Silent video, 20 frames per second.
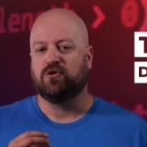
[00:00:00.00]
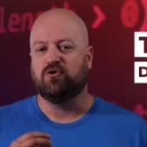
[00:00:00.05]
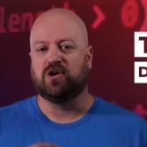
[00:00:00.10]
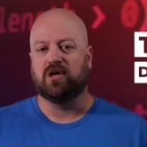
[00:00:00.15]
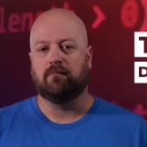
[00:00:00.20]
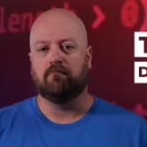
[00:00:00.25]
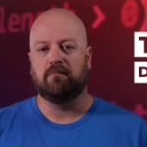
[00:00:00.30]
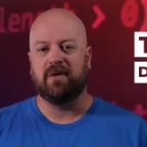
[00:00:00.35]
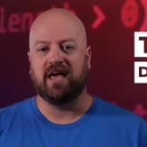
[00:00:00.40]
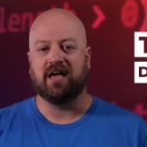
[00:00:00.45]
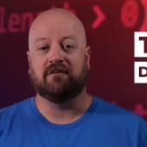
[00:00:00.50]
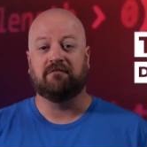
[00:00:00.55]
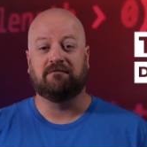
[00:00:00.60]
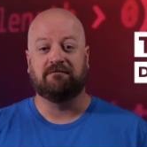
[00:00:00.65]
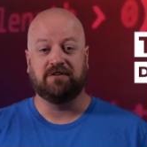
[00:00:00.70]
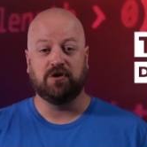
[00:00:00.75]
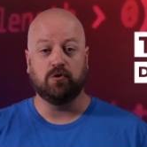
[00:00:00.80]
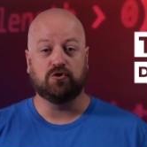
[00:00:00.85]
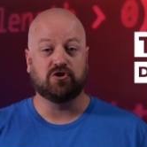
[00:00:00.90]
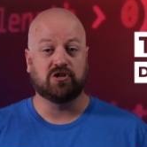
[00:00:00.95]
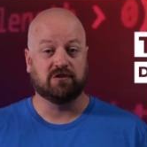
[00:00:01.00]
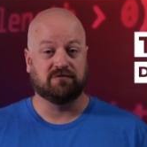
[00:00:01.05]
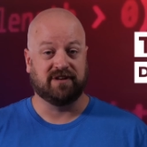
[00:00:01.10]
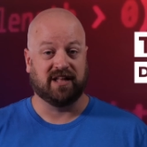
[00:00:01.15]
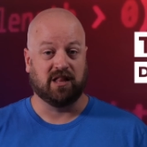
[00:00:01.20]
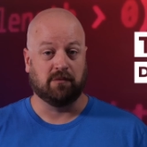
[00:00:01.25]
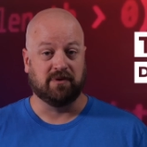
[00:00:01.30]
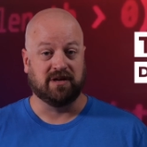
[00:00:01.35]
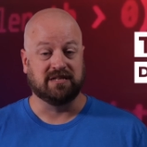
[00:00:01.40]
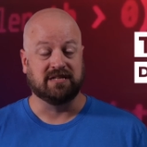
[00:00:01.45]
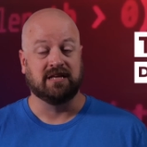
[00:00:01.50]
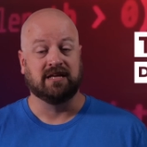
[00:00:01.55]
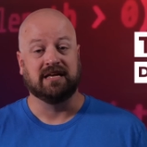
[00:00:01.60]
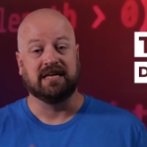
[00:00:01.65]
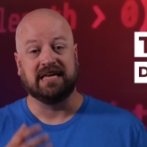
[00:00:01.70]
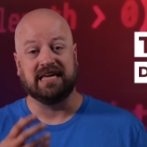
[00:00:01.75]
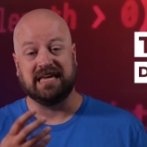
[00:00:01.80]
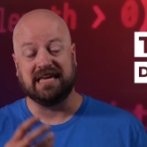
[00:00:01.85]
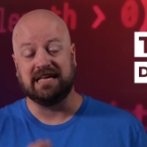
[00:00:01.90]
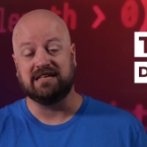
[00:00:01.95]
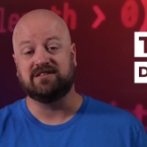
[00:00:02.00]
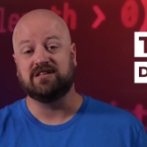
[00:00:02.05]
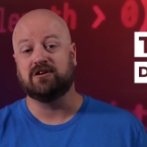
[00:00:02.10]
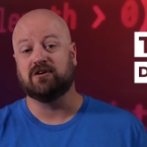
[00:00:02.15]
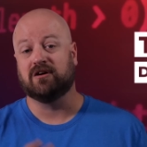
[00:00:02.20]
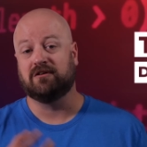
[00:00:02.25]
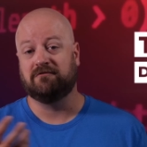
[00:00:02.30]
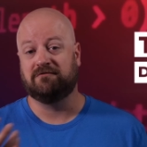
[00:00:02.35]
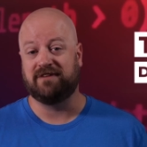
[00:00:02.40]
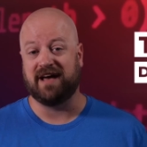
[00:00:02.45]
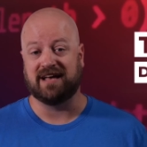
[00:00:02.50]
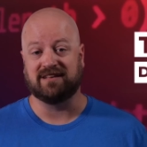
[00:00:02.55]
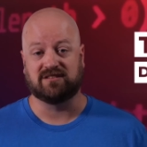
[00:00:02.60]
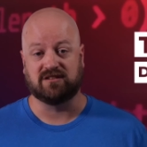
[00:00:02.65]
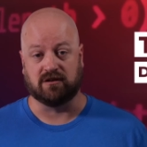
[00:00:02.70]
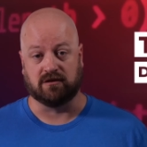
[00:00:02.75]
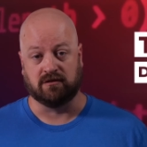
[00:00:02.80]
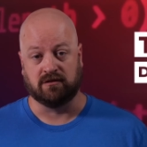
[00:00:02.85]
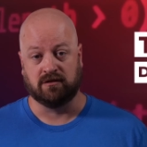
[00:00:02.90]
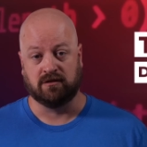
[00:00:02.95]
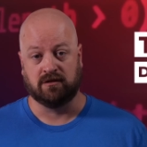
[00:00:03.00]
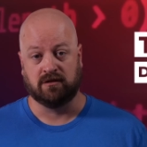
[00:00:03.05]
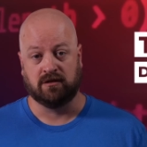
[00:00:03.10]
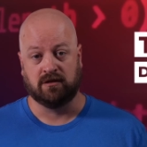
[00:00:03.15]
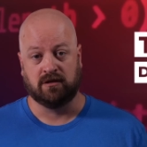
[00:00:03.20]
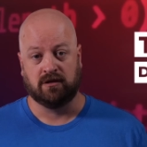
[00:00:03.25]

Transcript: you can make future development easier and faster,